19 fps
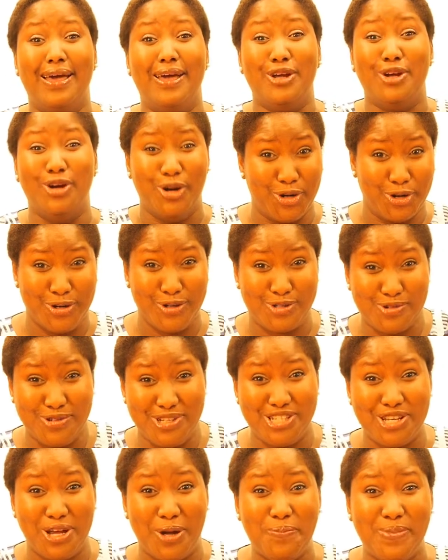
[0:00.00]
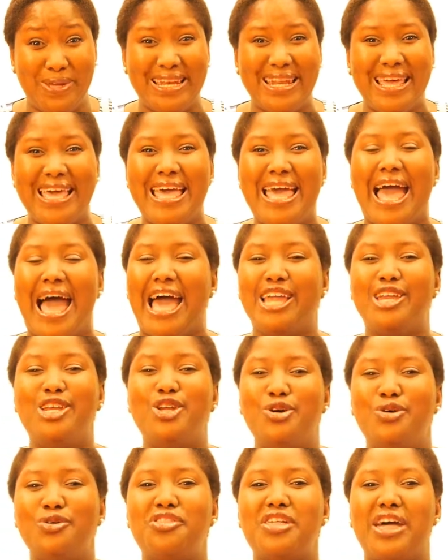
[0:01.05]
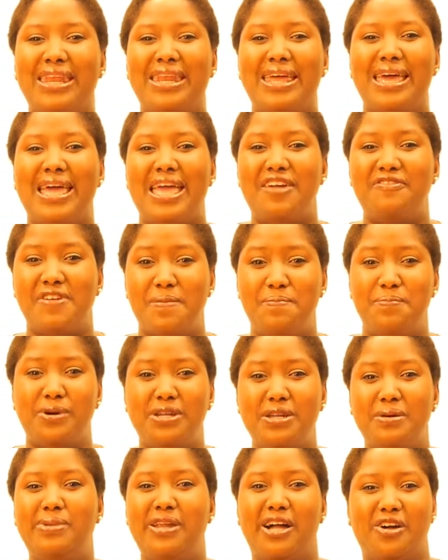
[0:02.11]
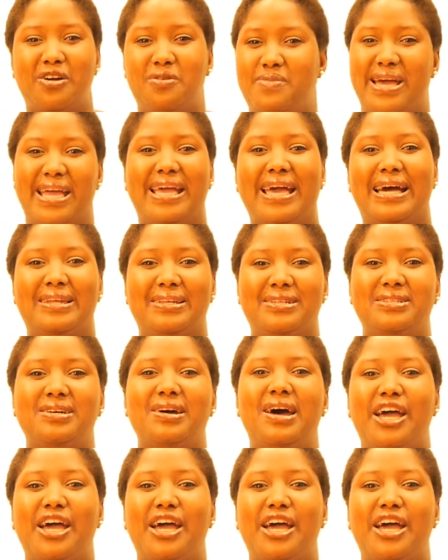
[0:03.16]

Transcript: go grocery shopping, I know that if I put a block on my calendar,